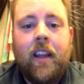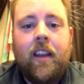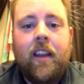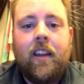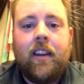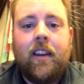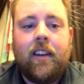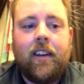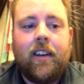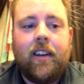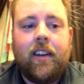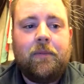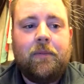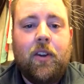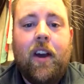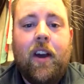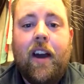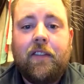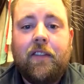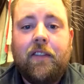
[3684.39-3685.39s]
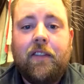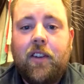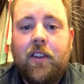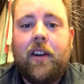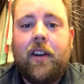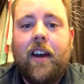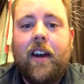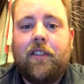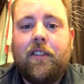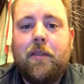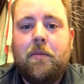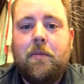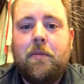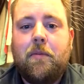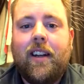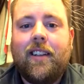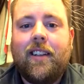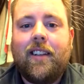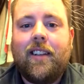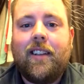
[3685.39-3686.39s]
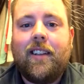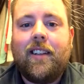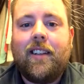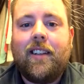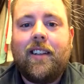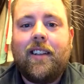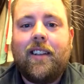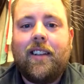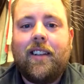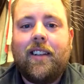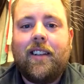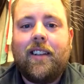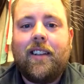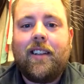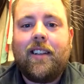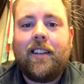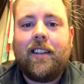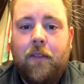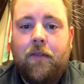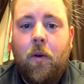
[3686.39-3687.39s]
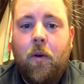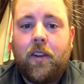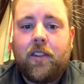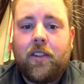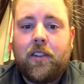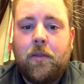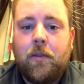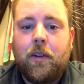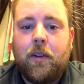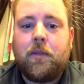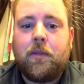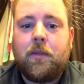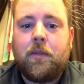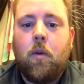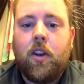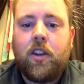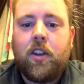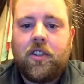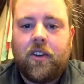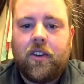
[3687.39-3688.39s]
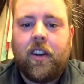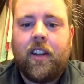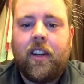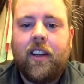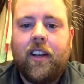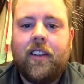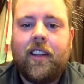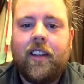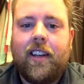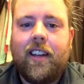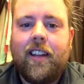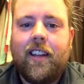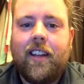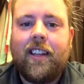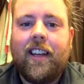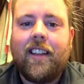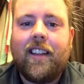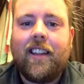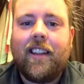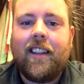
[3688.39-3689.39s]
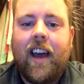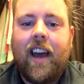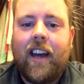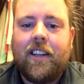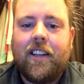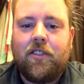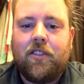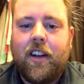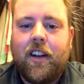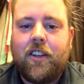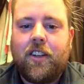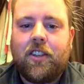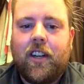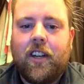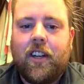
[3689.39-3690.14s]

You have to do it after the breeding season. If you do it before, there's too much moisture in it. You need to get that hydration.